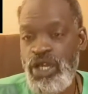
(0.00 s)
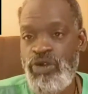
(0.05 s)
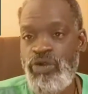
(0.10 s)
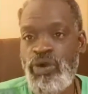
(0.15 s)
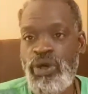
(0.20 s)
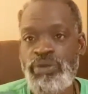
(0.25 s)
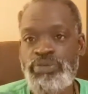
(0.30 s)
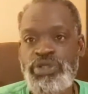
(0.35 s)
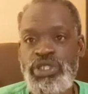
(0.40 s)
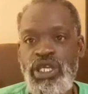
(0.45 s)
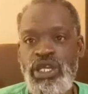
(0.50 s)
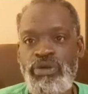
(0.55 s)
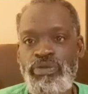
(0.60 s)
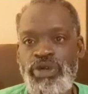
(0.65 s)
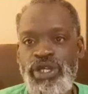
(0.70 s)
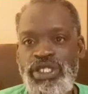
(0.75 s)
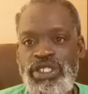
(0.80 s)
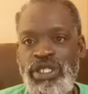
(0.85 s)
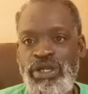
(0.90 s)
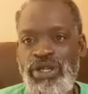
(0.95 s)
You know what I'm saying?
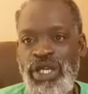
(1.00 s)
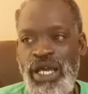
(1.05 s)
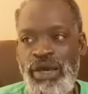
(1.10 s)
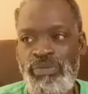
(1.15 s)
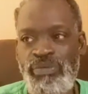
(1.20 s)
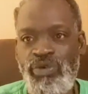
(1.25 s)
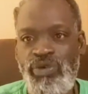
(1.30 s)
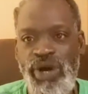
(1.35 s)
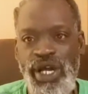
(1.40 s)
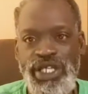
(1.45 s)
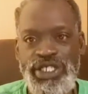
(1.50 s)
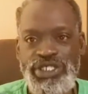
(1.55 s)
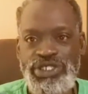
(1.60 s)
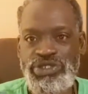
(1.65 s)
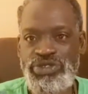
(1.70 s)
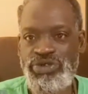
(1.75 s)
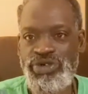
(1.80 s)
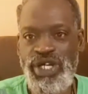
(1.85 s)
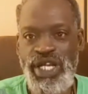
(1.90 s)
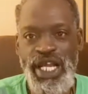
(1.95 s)
Because I'm quite
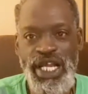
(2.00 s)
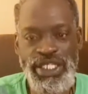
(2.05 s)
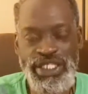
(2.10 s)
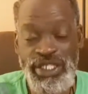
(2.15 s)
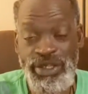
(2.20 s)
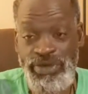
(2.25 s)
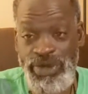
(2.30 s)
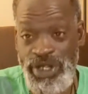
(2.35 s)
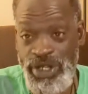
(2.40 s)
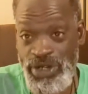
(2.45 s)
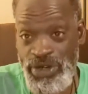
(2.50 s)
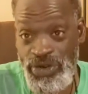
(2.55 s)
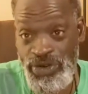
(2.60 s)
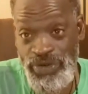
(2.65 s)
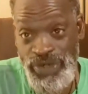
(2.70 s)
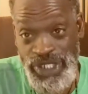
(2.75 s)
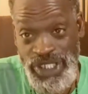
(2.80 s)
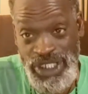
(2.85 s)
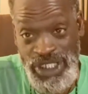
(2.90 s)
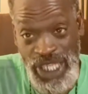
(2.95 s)
sure it got something to do with